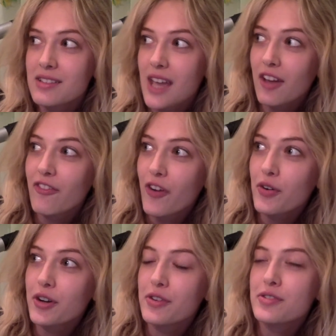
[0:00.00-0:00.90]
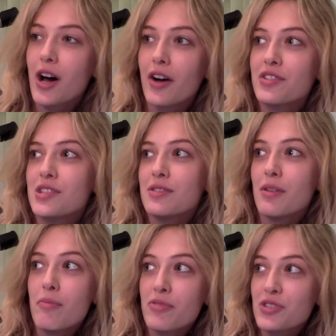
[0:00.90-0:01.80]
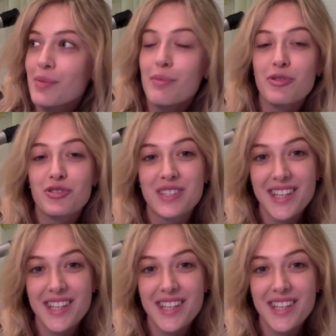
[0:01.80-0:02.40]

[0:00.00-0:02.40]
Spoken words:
take photos of some of the most